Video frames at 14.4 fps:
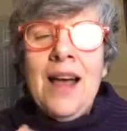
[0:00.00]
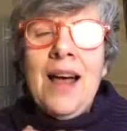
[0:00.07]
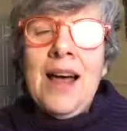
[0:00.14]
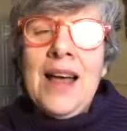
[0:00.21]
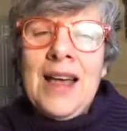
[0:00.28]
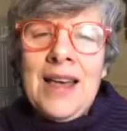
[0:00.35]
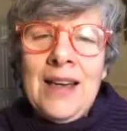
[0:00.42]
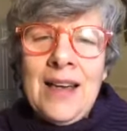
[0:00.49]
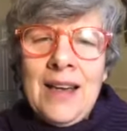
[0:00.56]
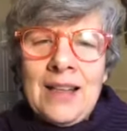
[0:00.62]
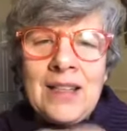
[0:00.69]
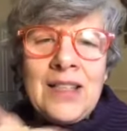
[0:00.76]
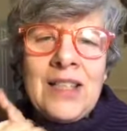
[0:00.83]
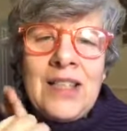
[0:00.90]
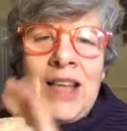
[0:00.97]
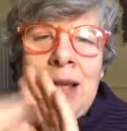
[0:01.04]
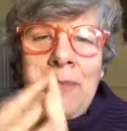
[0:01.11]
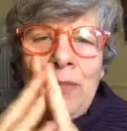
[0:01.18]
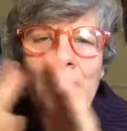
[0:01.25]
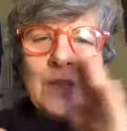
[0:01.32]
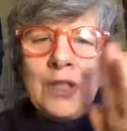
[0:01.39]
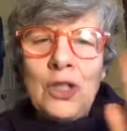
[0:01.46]
I
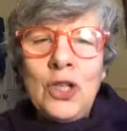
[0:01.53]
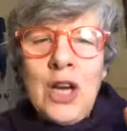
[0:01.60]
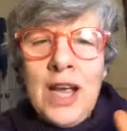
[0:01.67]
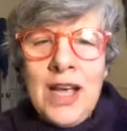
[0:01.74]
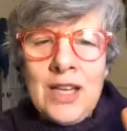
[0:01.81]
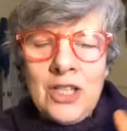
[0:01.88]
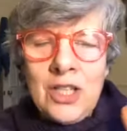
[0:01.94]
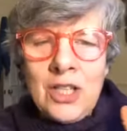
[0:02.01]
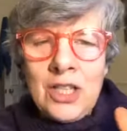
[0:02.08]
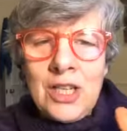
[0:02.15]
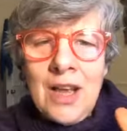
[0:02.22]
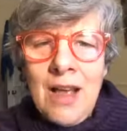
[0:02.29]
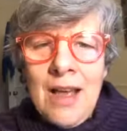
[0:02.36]
accept the stretch,